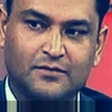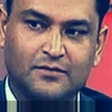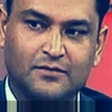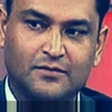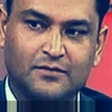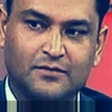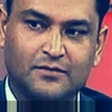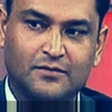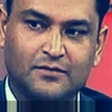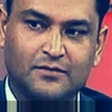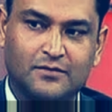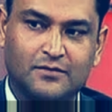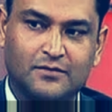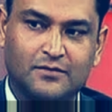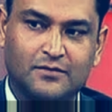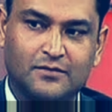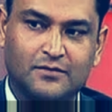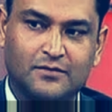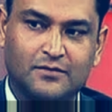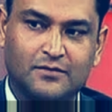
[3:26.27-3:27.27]

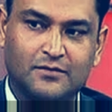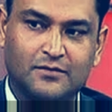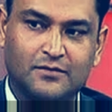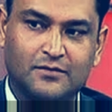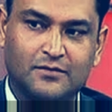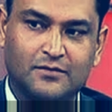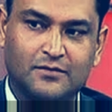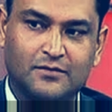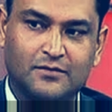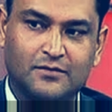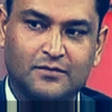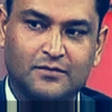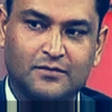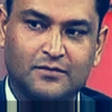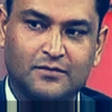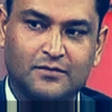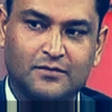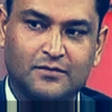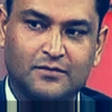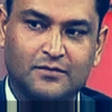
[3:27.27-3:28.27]

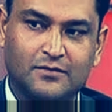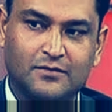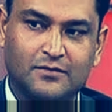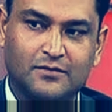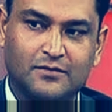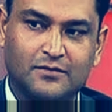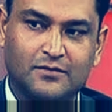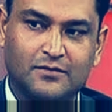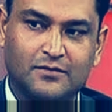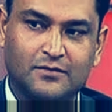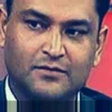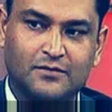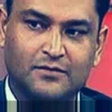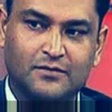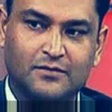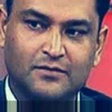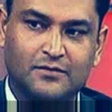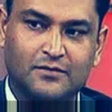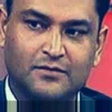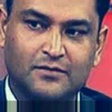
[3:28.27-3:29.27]

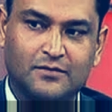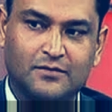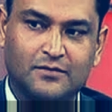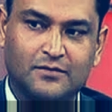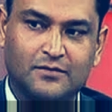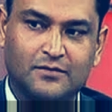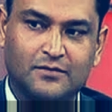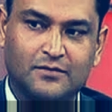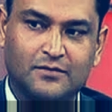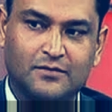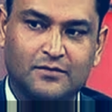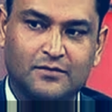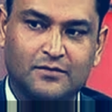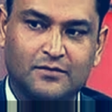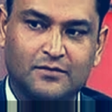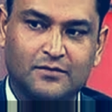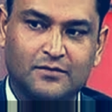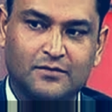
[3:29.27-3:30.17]
The face doesn't move, so there is nothing to read.